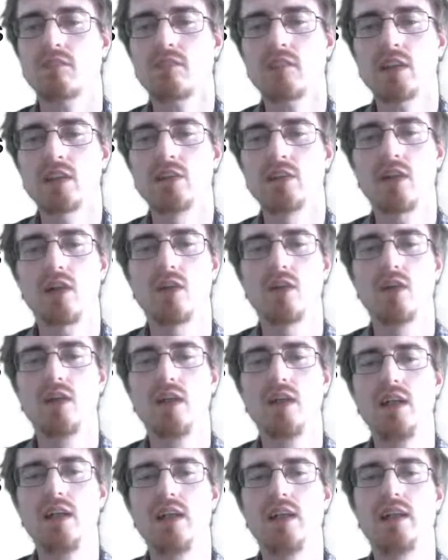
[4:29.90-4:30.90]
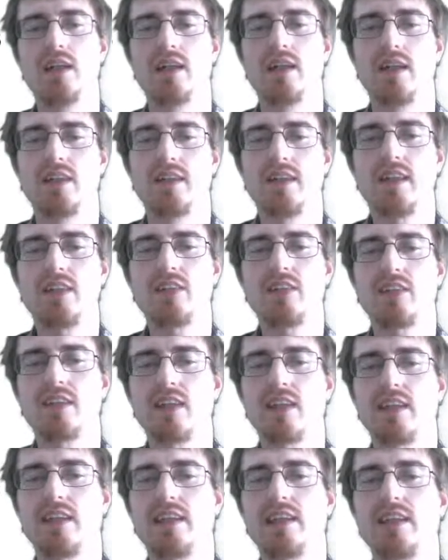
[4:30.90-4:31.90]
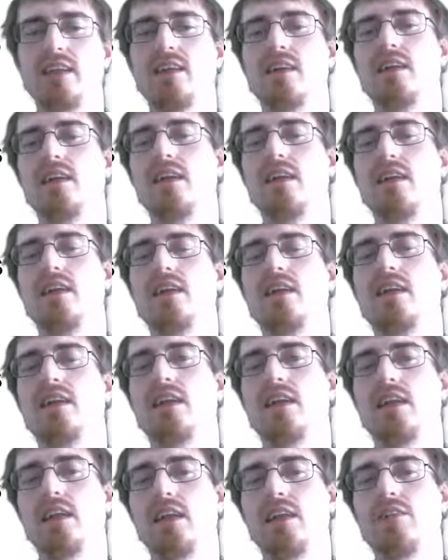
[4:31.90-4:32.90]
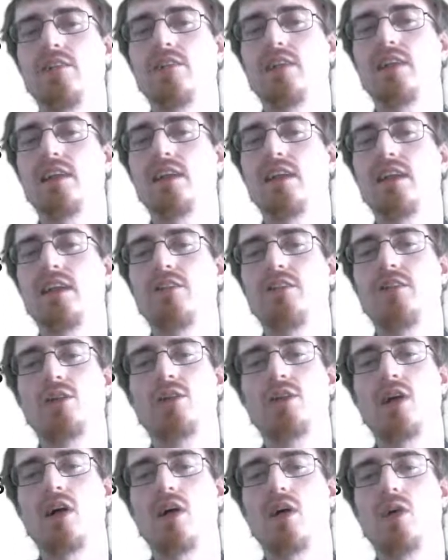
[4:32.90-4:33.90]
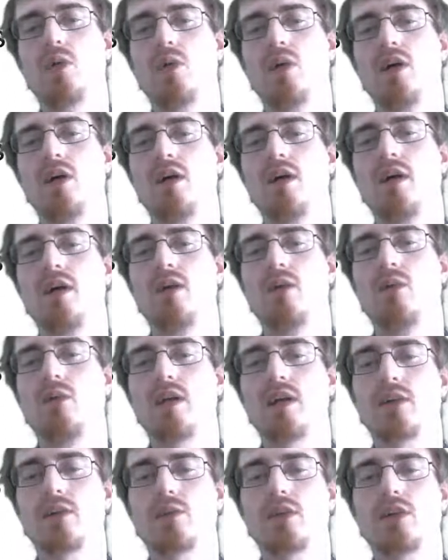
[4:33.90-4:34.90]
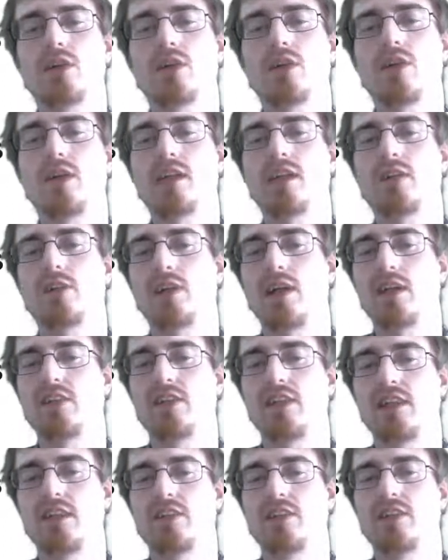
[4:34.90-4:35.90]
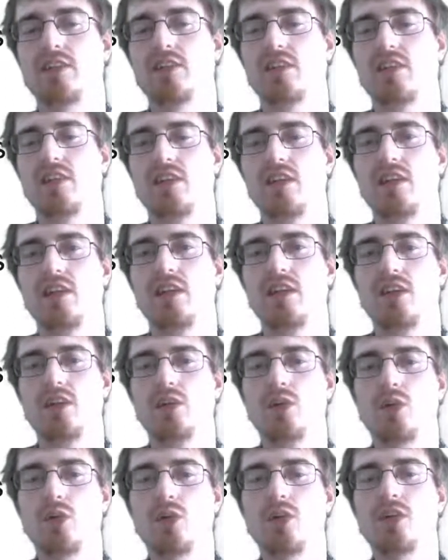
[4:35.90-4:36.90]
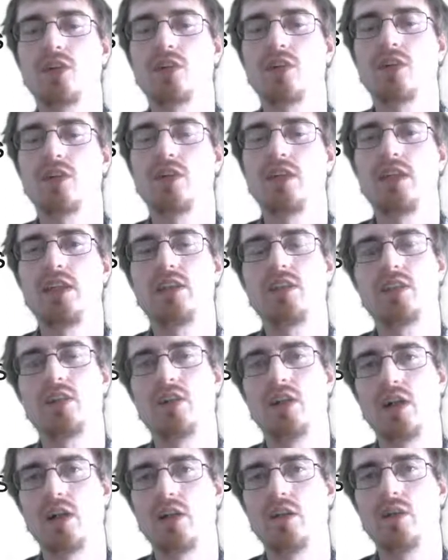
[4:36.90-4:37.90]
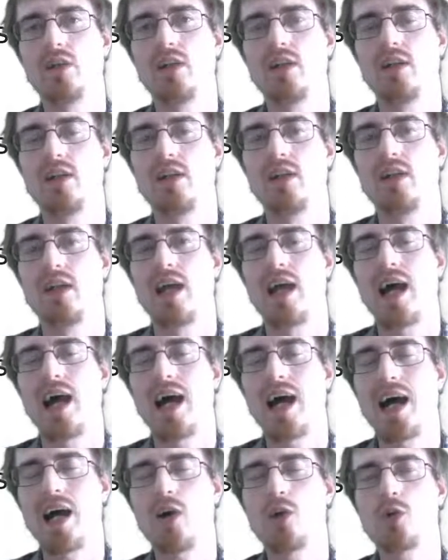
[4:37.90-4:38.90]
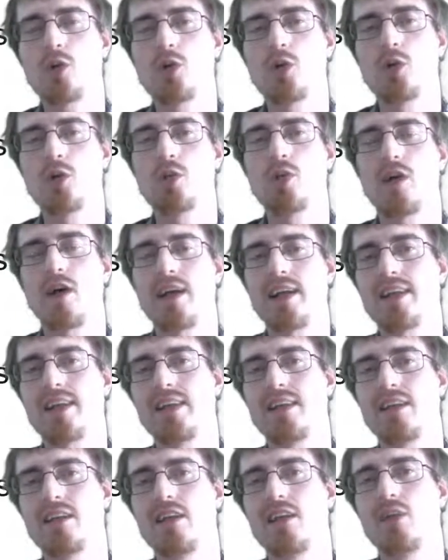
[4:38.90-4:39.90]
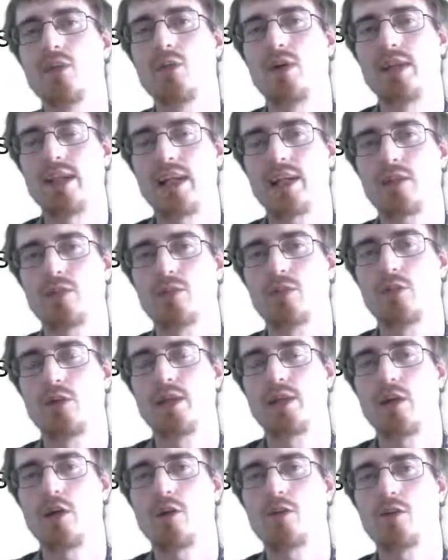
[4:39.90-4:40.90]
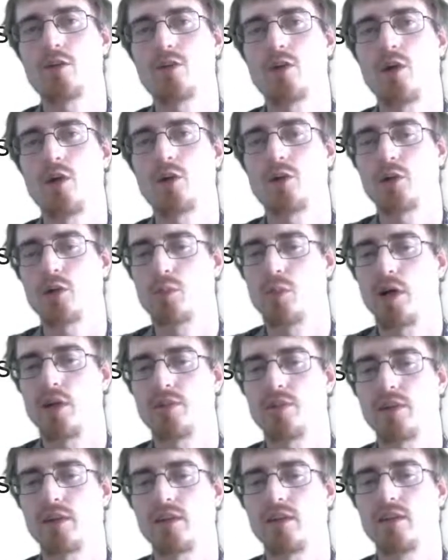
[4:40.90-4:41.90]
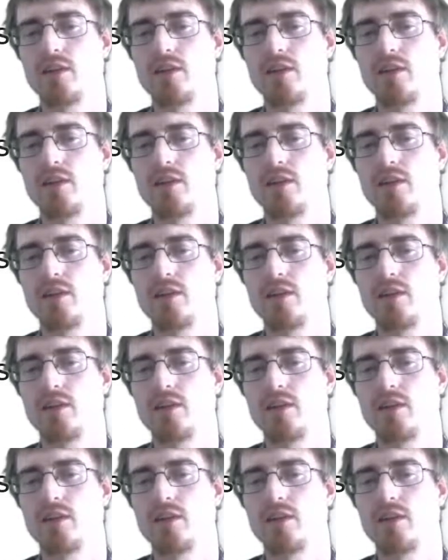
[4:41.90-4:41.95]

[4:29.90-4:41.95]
So, additionally, even if you know where the return address is, you also need to know how to find it when overflowing your buffer.